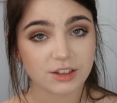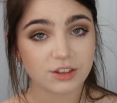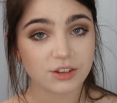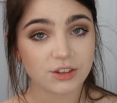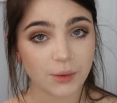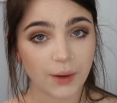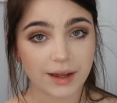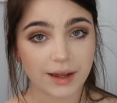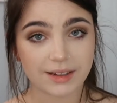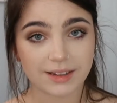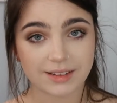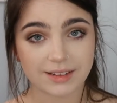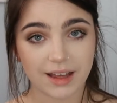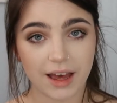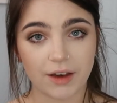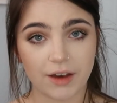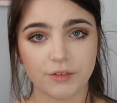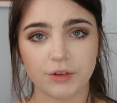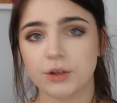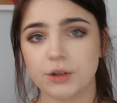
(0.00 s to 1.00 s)
are so handy to
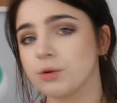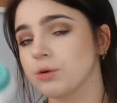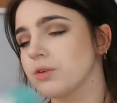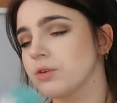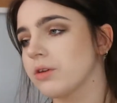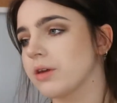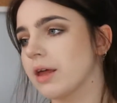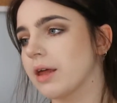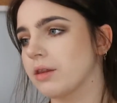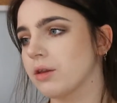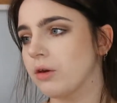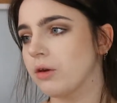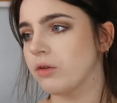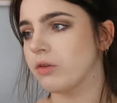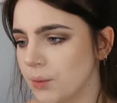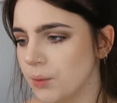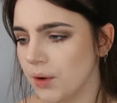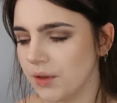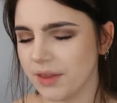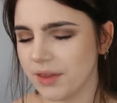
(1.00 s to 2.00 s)
have. You can also get those,
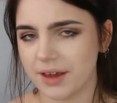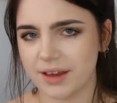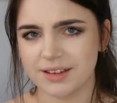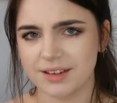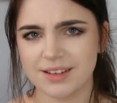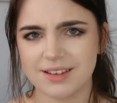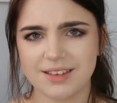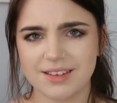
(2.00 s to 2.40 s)
what are they? Is it